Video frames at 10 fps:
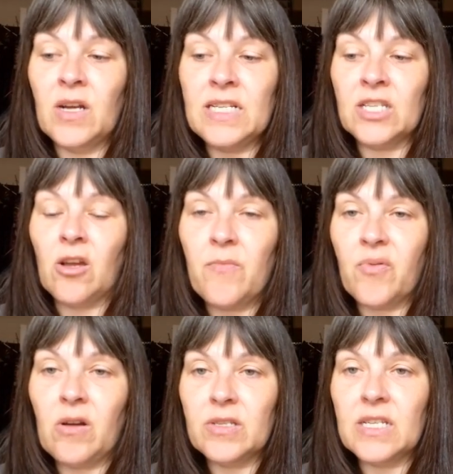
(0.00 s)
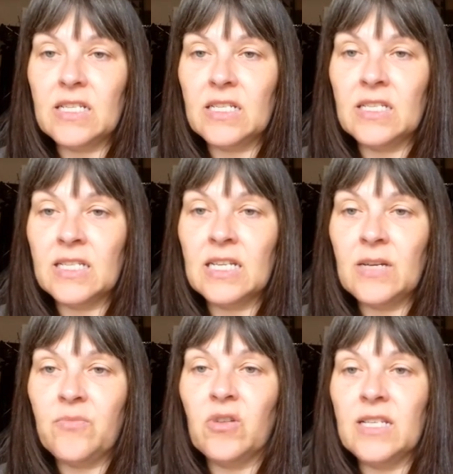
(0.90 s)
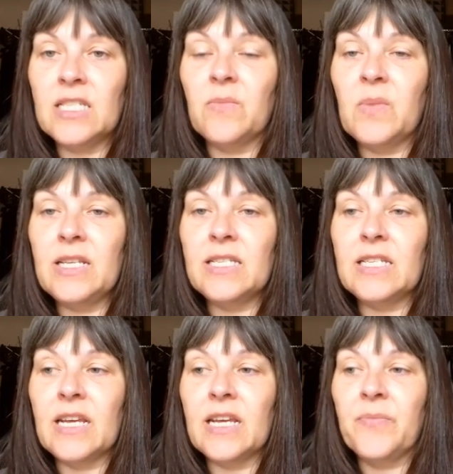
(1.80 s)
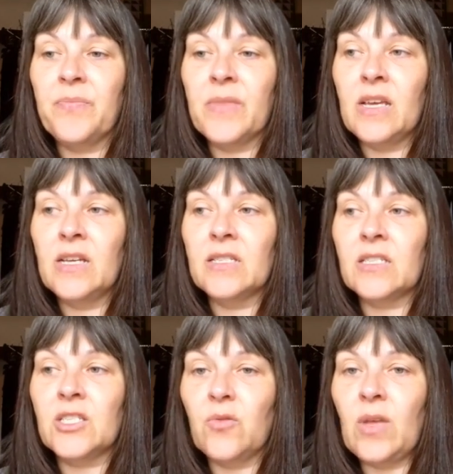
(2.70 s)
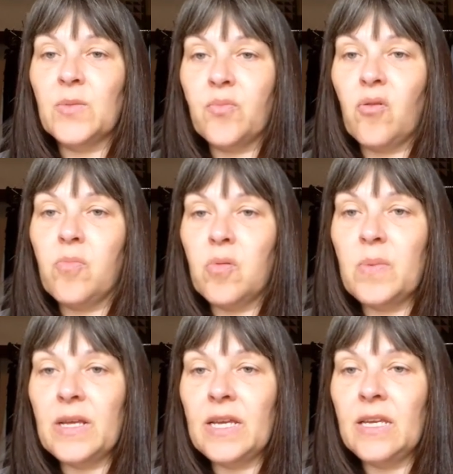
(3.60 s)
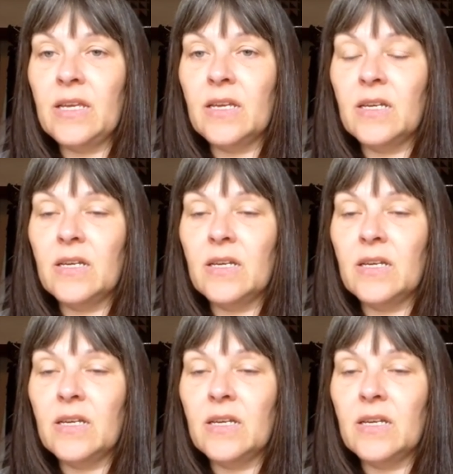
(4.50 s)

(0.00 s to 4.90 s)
design process is deliberately simplistic. So that's probably